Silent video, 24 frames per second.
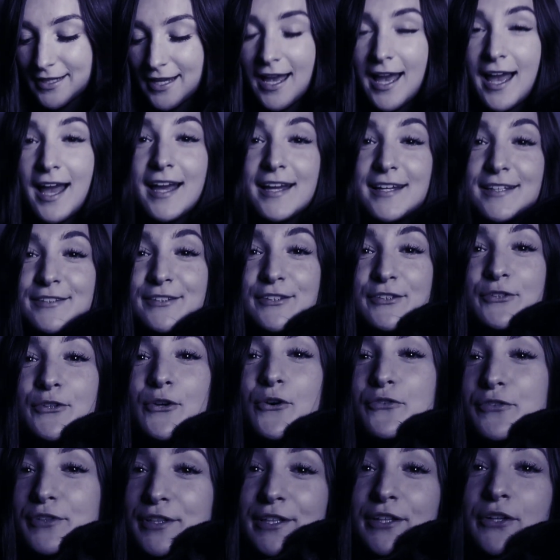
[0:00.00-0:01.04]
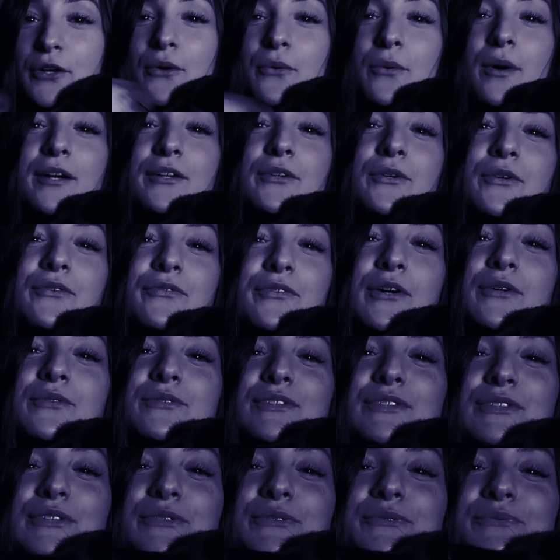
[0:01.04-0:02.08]
And Nova and want you to
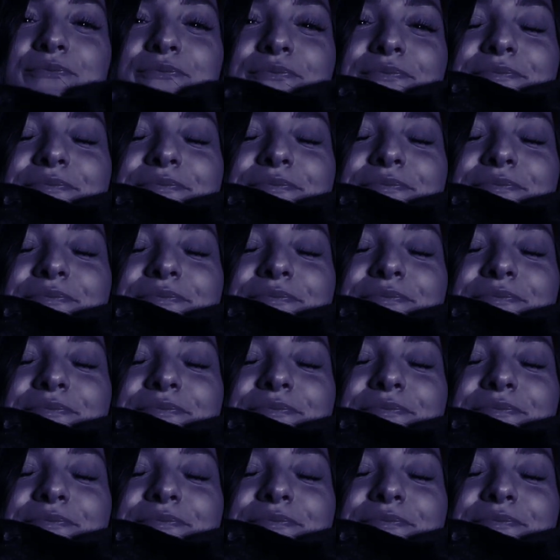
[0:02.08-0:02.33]
vote too.